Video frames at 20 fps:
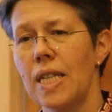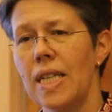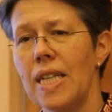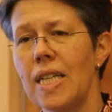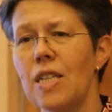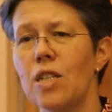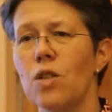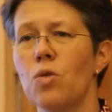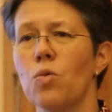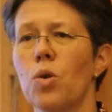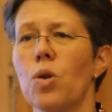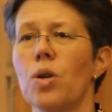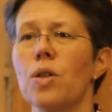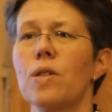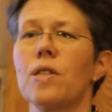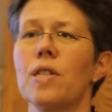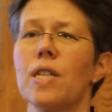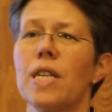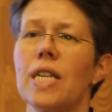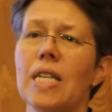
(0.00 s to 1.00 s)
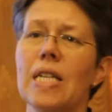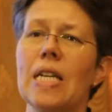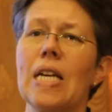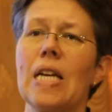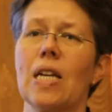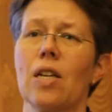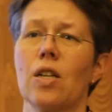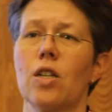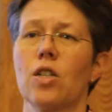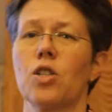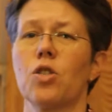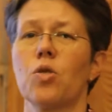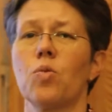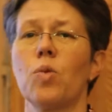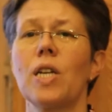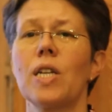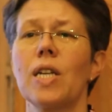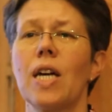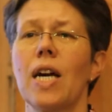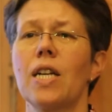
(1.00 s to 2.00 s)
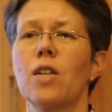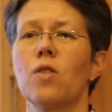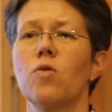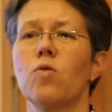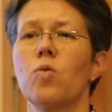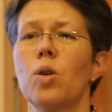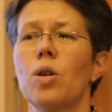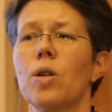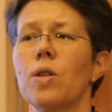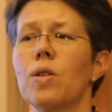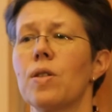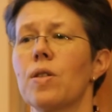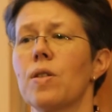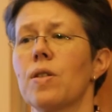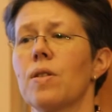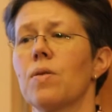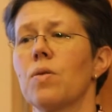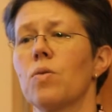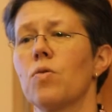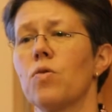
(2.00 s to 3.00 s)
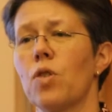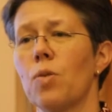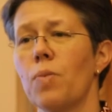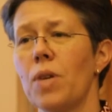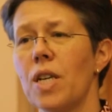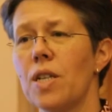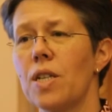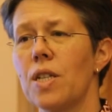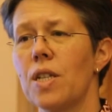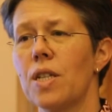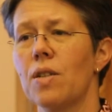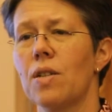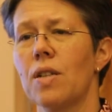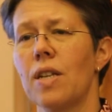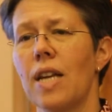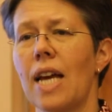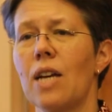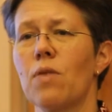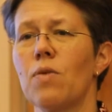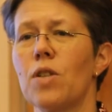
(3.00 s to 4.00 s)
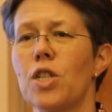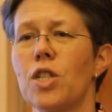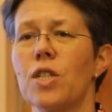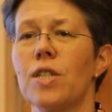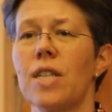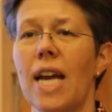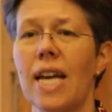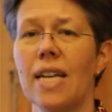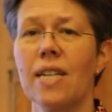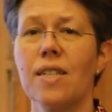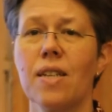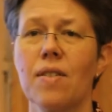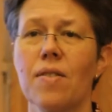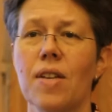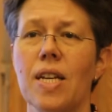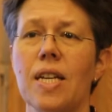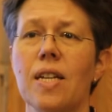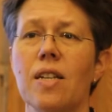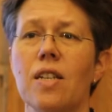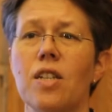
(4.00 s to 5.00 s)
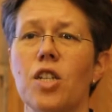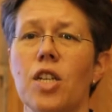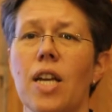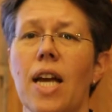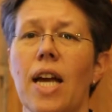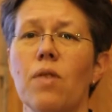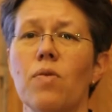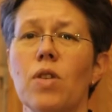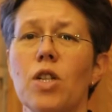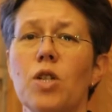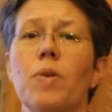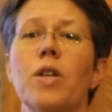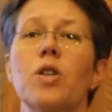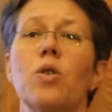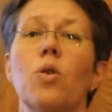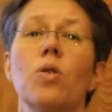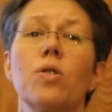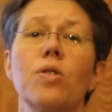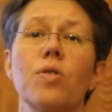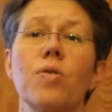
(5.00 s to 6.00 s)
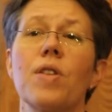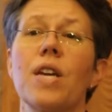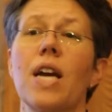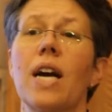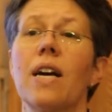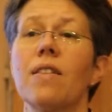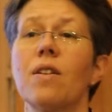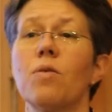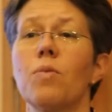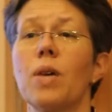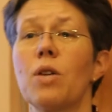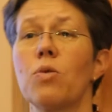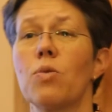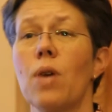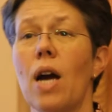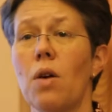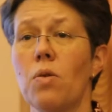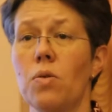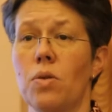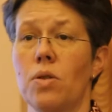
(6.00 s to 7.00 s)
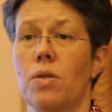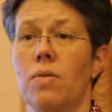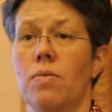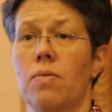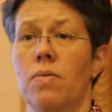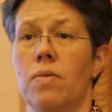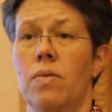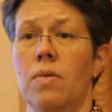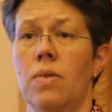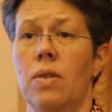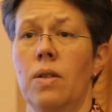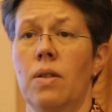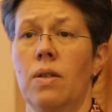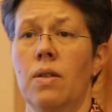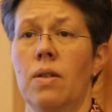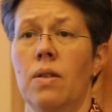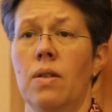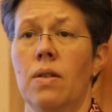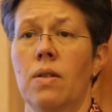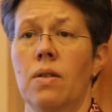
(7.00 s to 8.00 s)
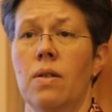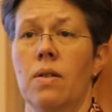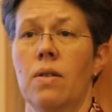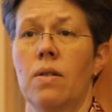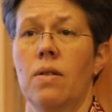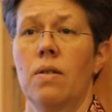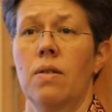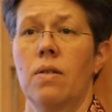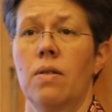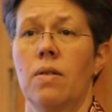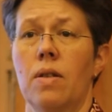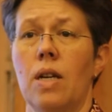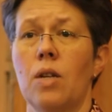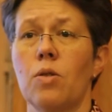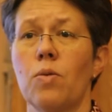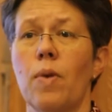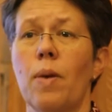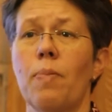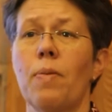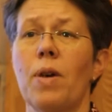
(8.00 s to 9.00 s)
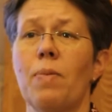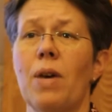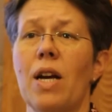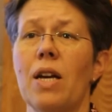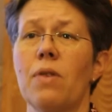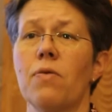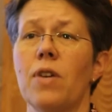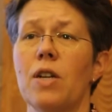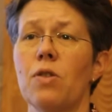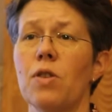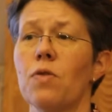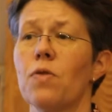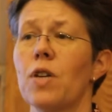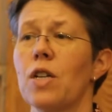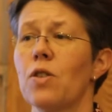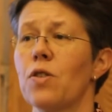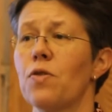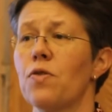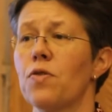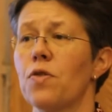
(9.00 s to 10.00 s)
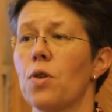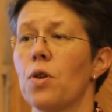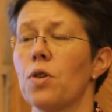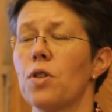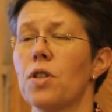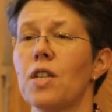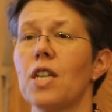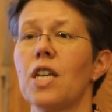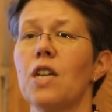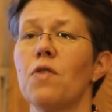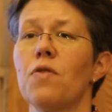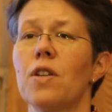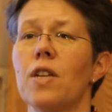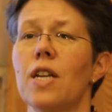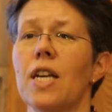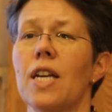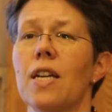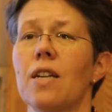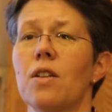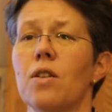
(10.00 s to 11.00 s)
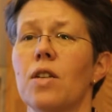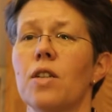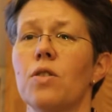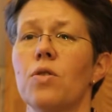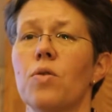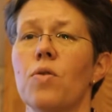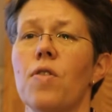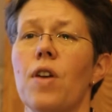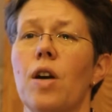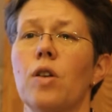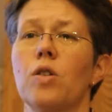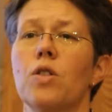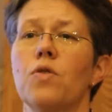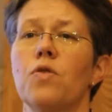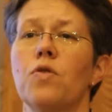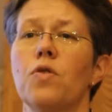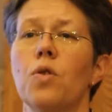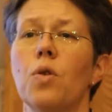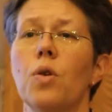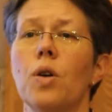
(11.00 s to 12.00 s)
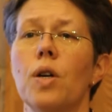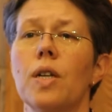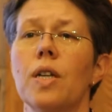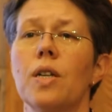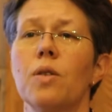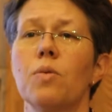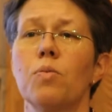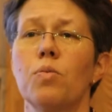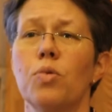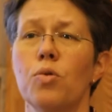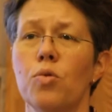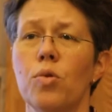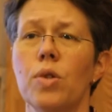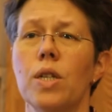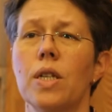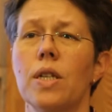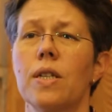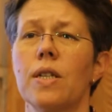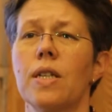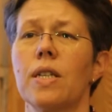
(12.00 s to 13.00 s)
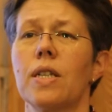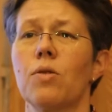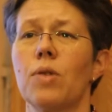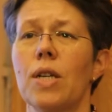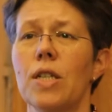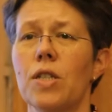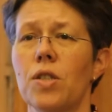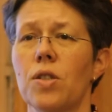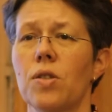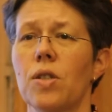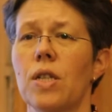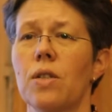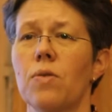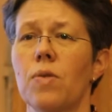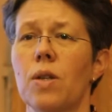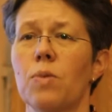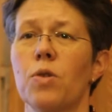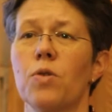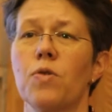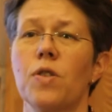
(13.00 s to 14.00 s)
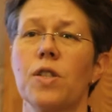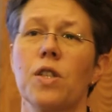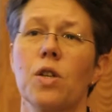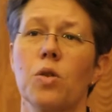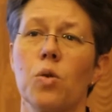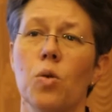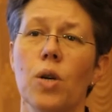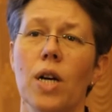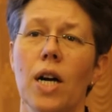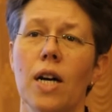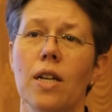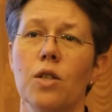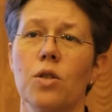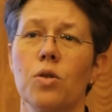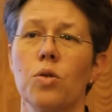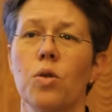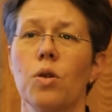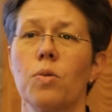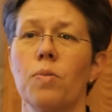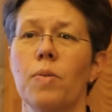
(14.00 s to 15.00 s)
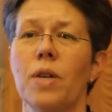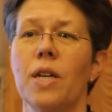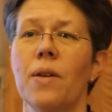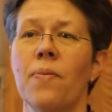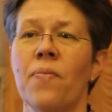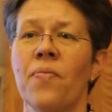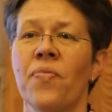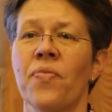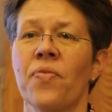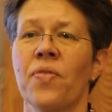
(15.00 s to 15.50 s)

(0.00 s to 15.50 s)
Indian words in English. So what kind of words from Indian languages enter the English language, but also the other way around. I remember my very, very first evening in 2004 in Pune in a restaurant when Professor Gokhale took me,